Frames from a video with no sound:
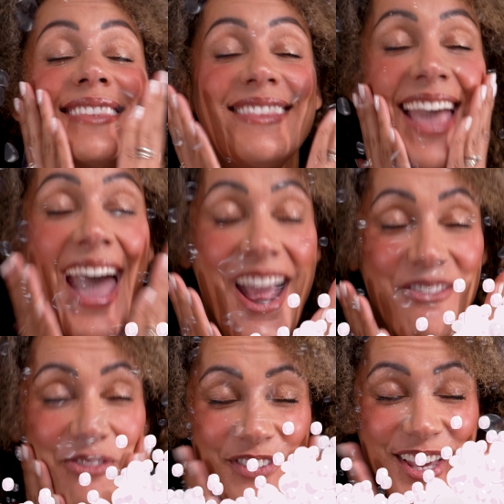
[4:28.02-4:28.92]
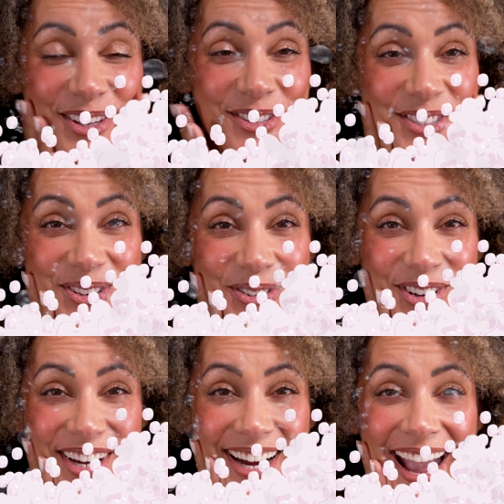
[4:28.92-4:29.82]
That feels
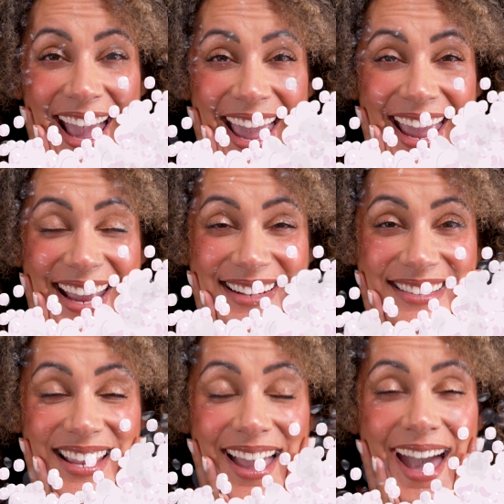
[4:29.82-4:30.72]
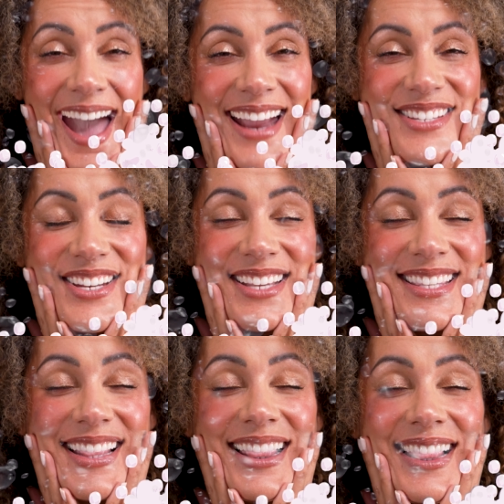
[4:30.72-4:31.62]
great. I just
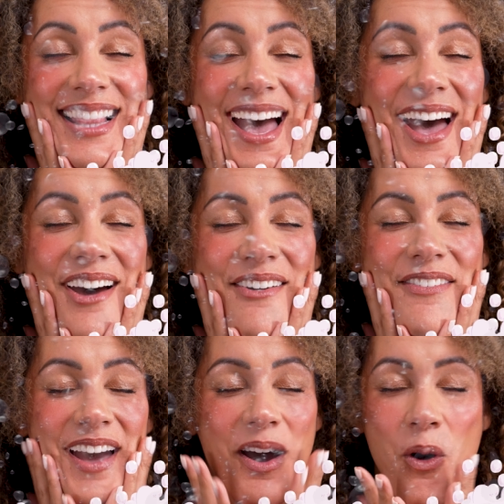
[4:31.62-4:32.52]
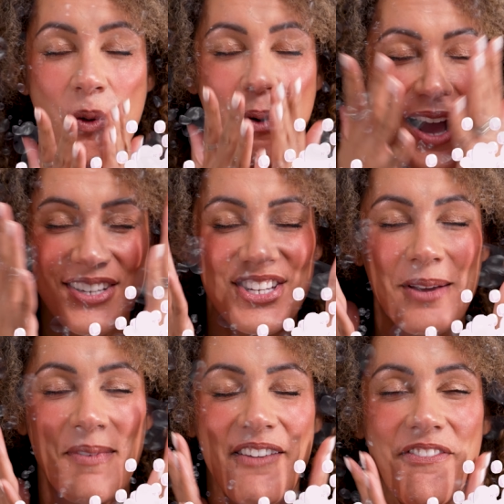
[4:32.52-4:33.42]
love
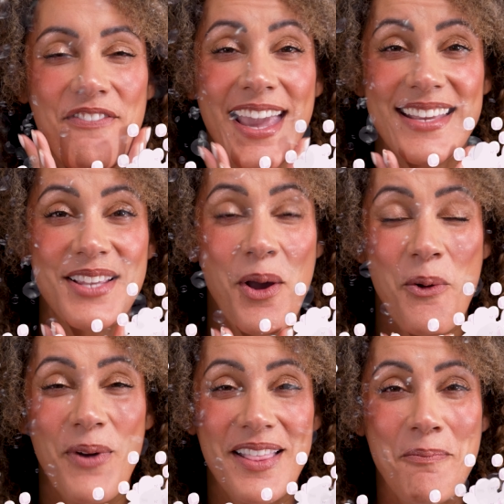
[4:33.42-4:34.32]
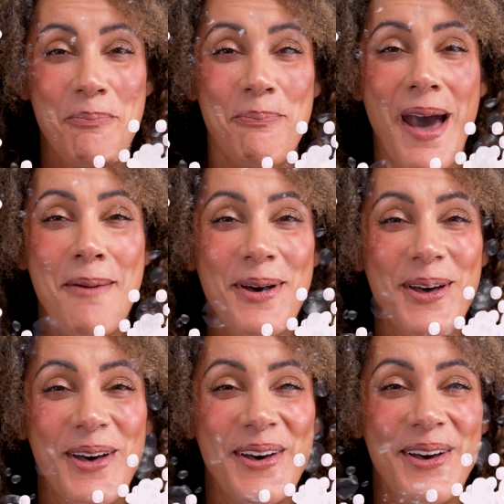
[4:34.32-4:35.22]
washing my face with
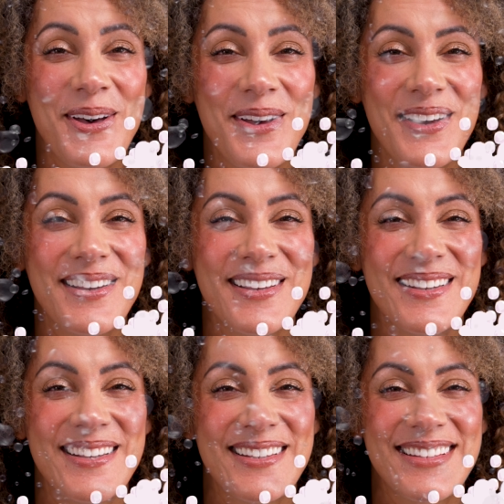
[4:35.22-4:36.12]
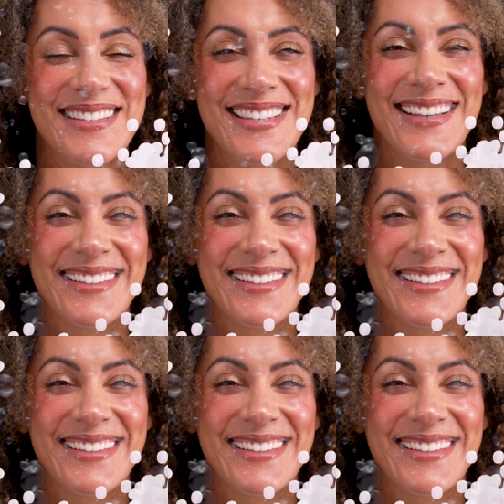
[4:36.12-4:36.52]
bubbles!